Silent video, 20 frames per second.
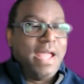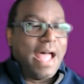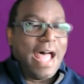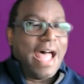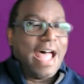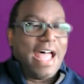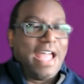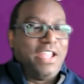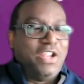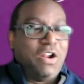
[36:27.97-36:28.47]

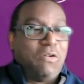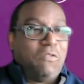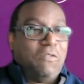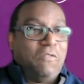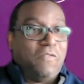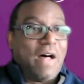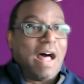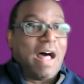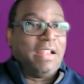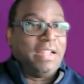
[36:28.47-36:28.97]

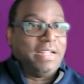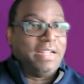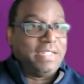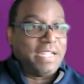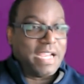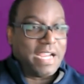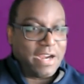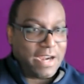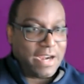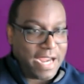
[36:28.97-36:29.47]

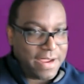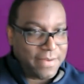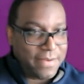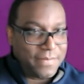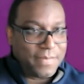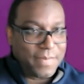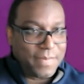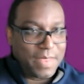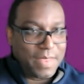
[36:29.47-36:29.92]
voluntary